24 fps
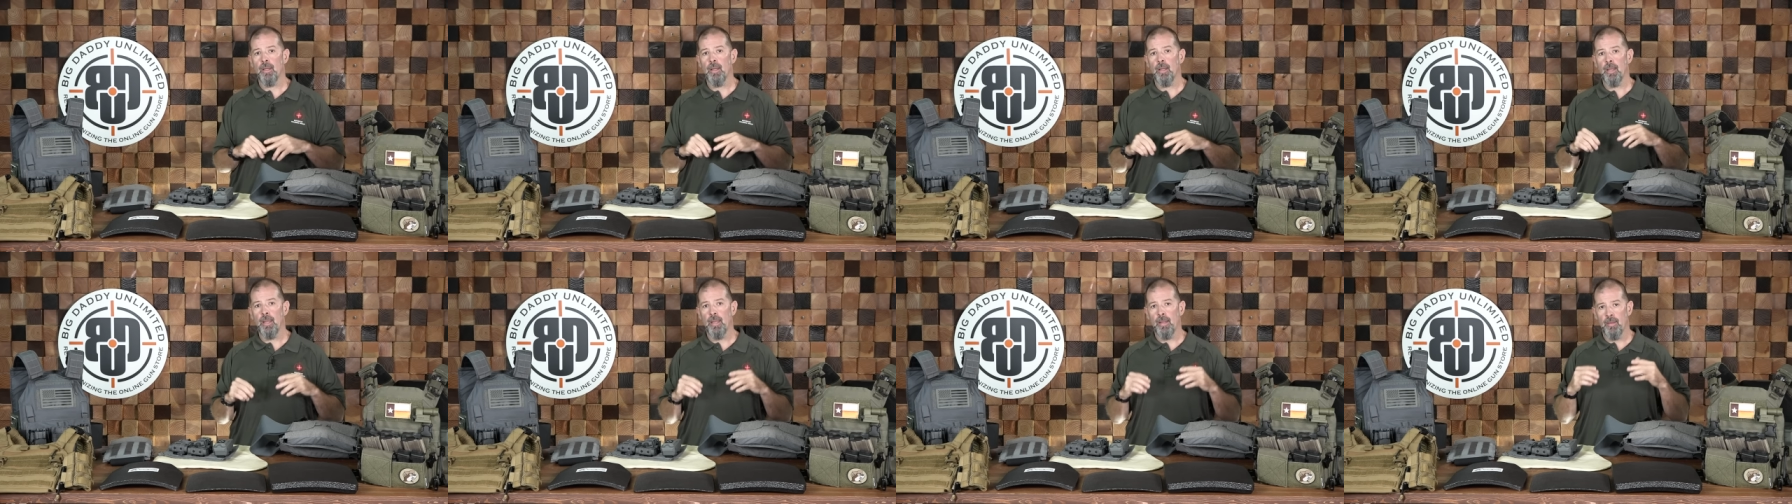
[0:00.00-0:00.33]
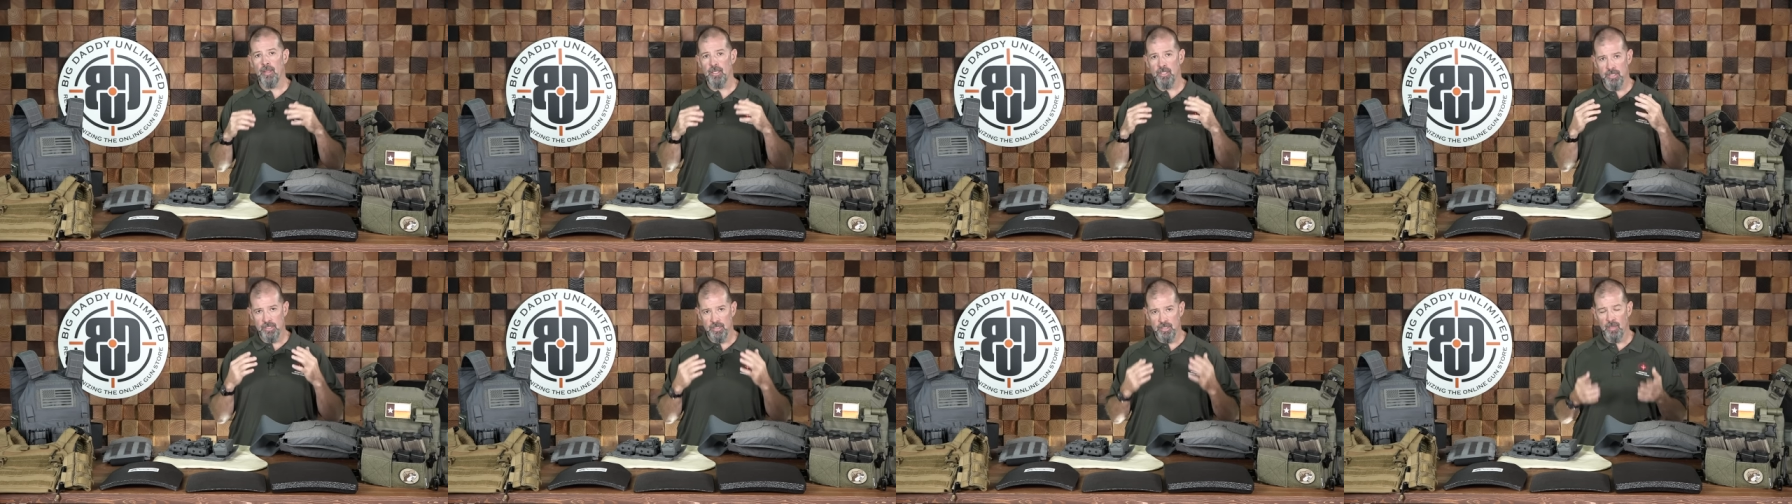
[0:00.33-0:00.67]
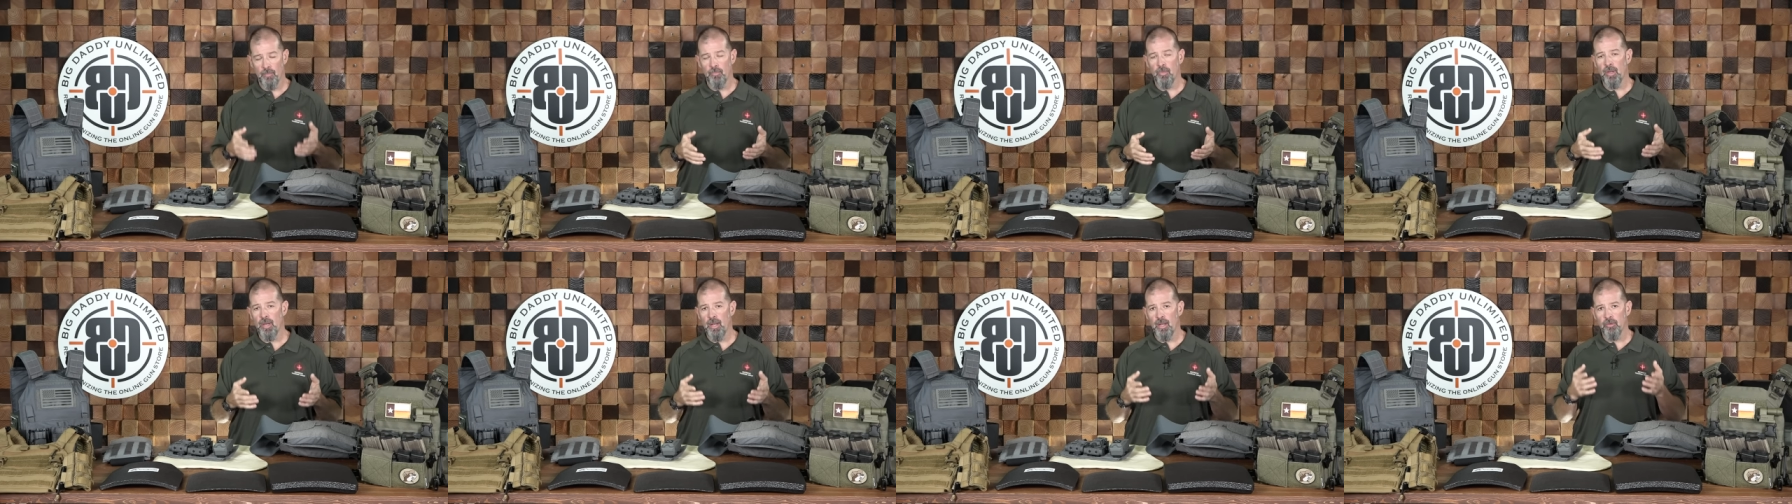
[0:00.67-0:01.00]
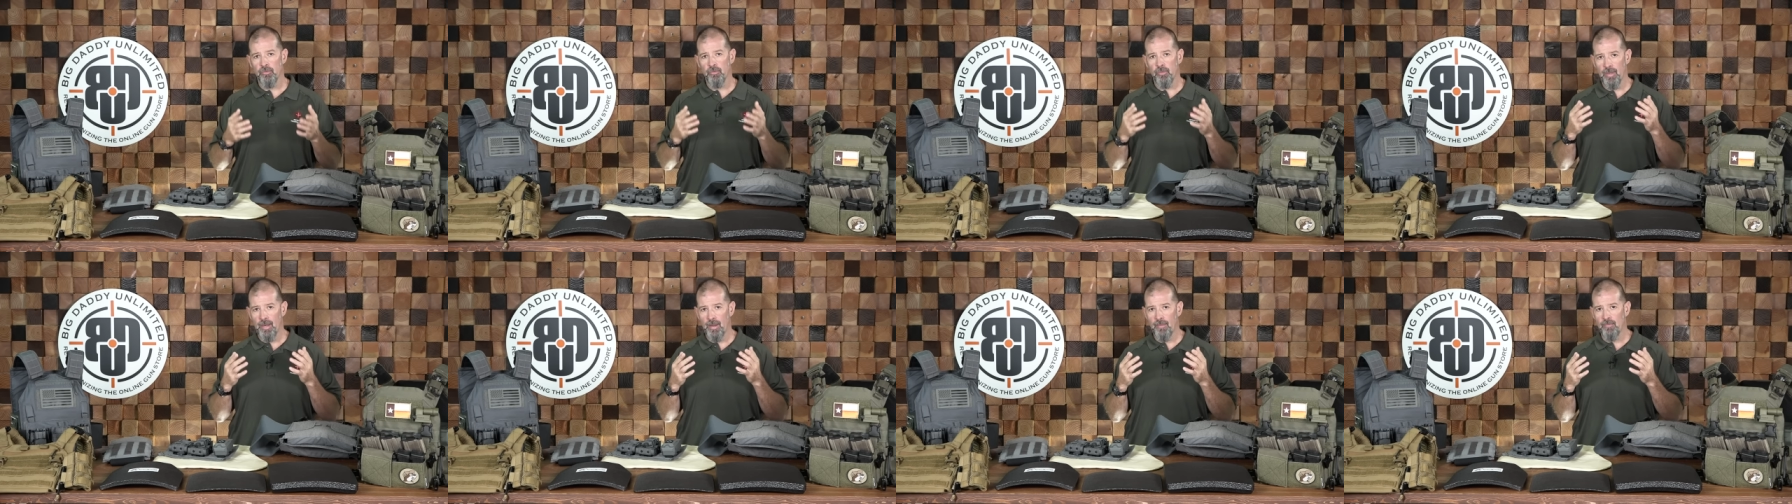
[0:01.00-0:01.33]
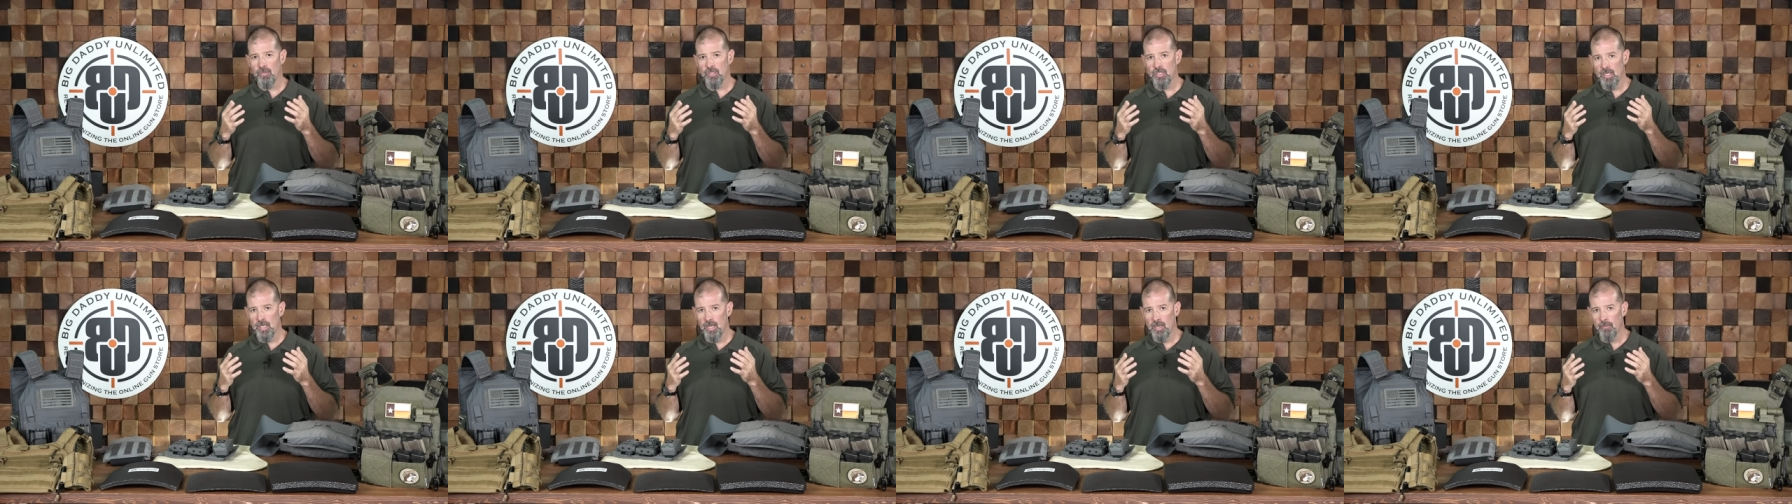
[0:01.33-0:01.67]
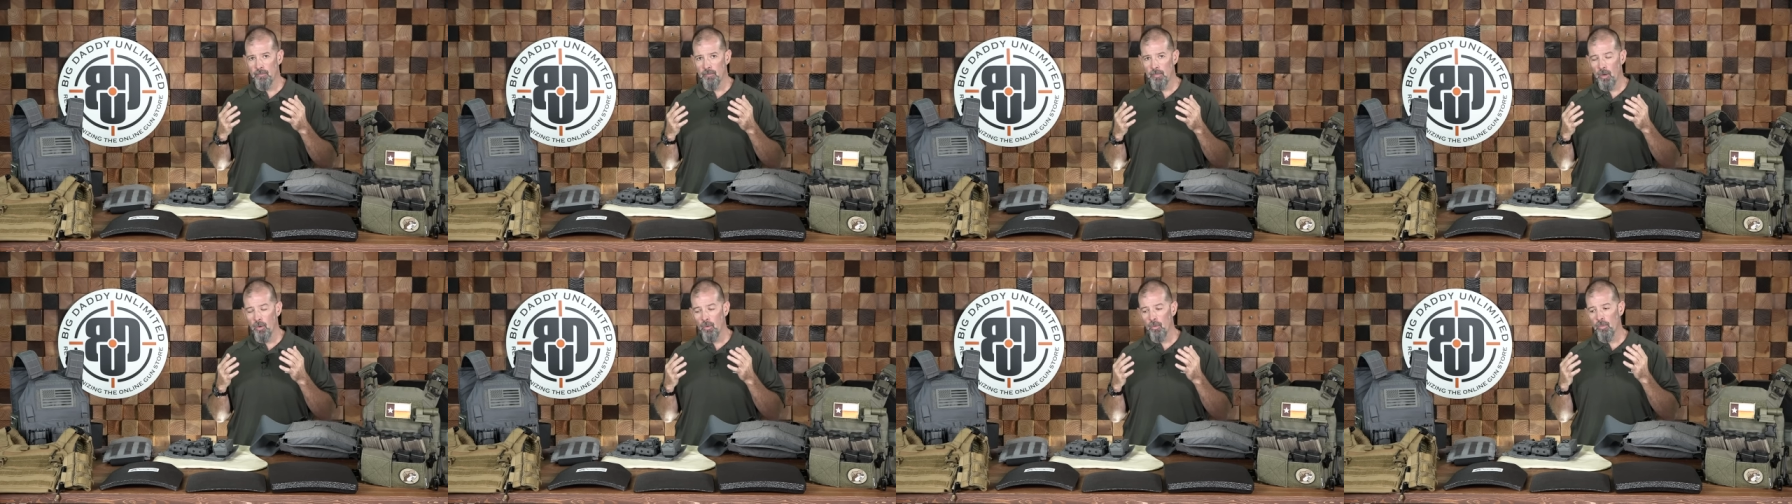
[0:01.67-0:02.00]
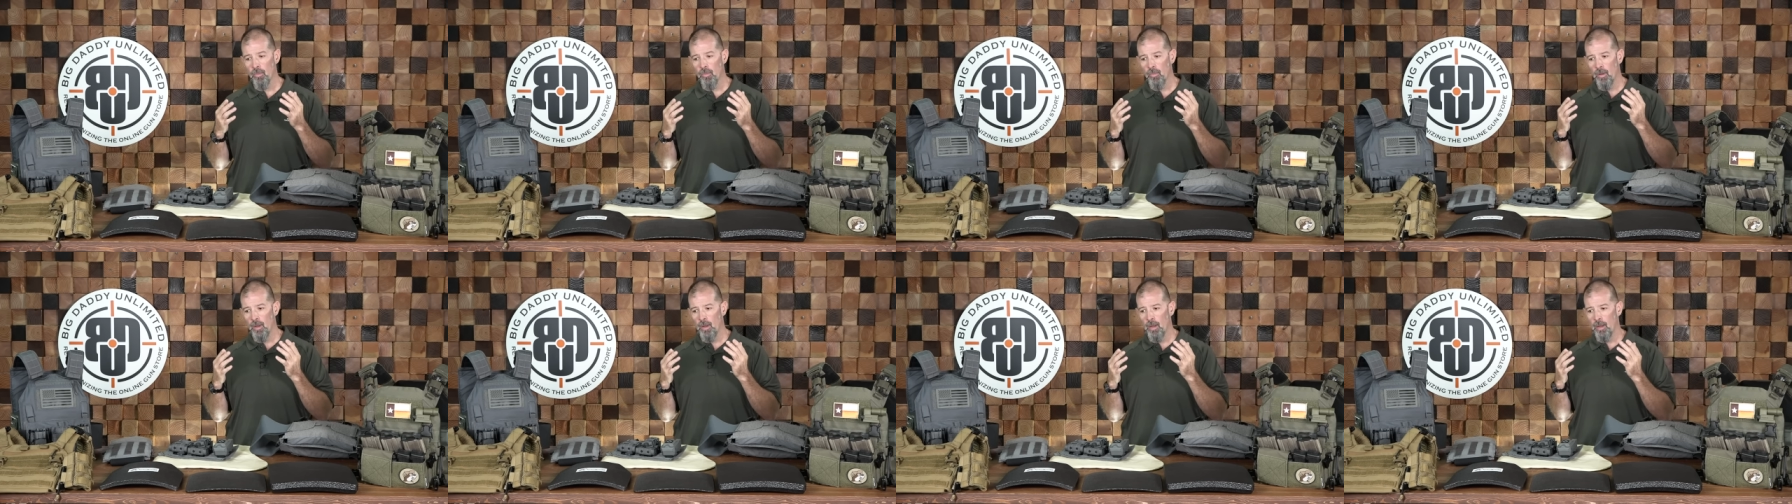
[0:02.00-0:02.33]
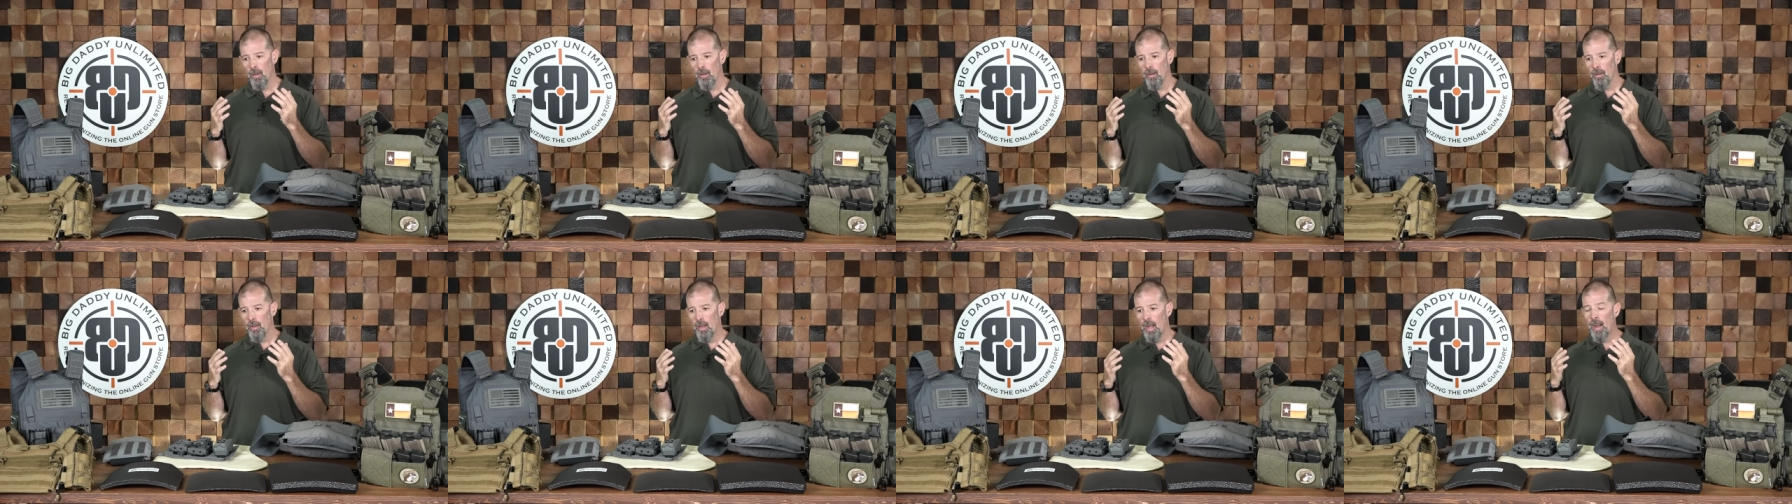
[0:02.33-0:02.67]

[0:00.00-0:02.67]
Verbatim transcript: And this is something else that I've seen both uh,